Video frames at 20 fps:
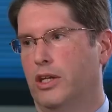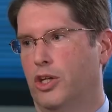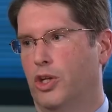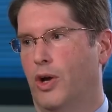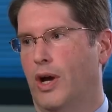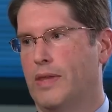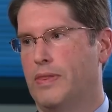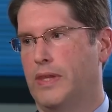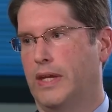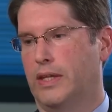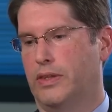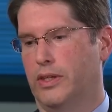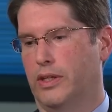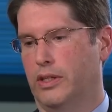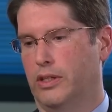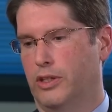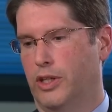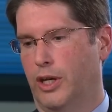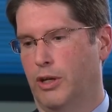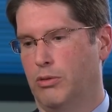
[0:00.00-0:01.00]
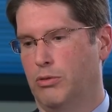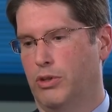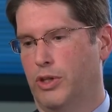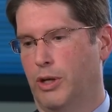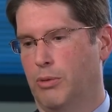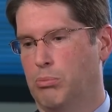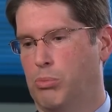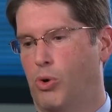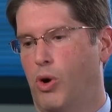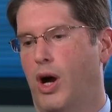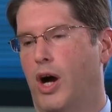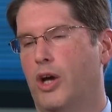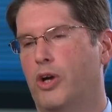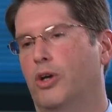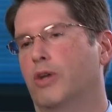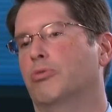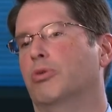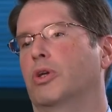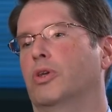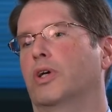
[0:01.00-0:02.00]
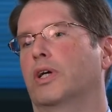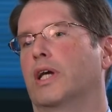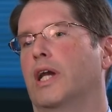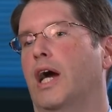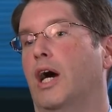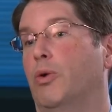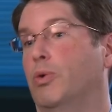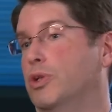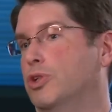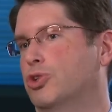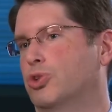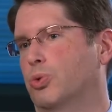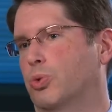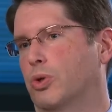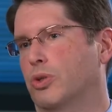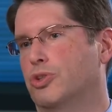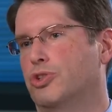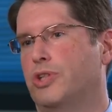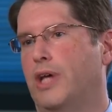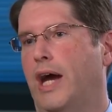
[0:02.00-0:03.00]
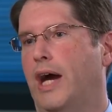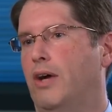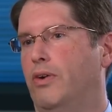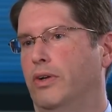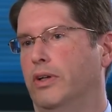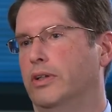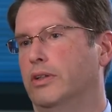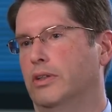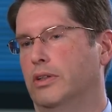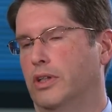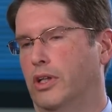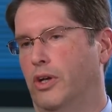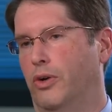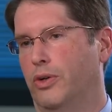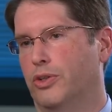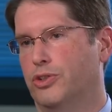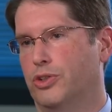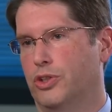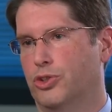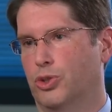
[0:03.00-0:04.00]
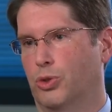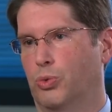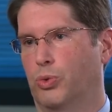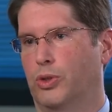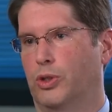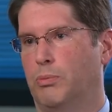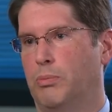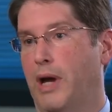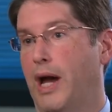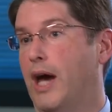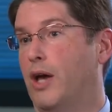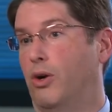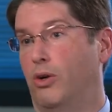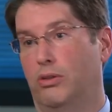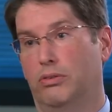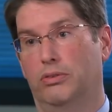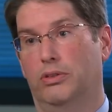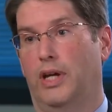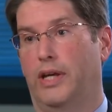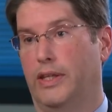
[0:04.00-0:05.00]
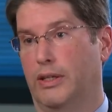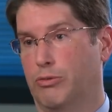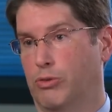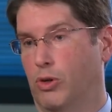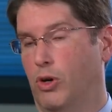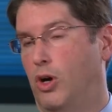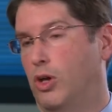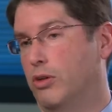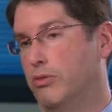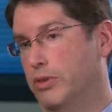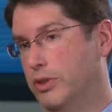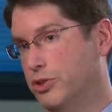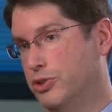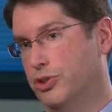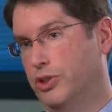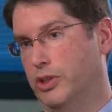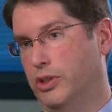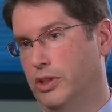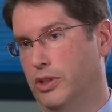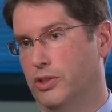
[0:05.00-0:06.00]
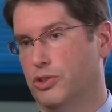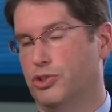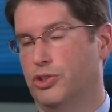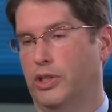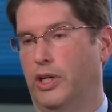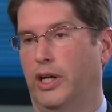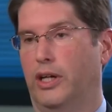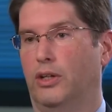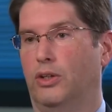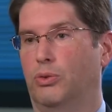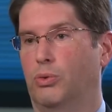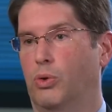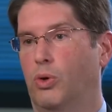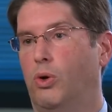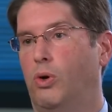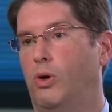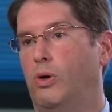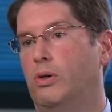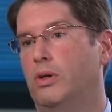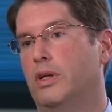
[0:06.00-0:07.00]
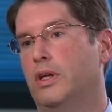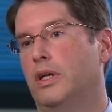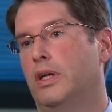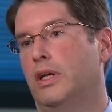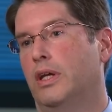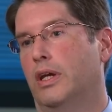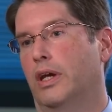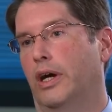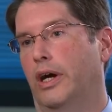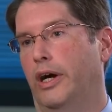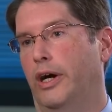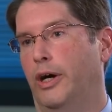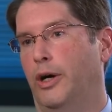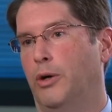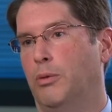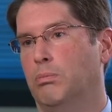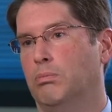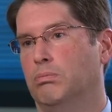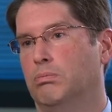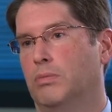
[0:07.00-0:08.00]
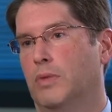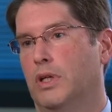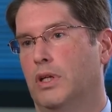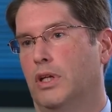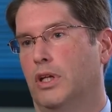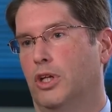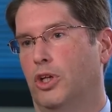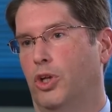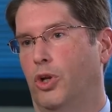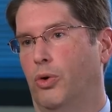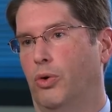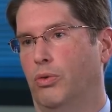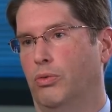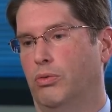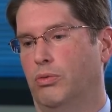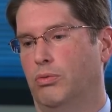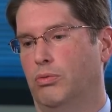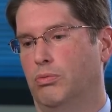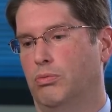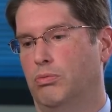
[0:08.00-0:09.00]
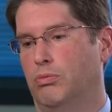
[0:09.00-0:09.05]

You know, I think that, that, that broader, if we look at how we source talent, you know, it's, it's a real battle, I think, for all of us in, in the CIO role. Um, you know,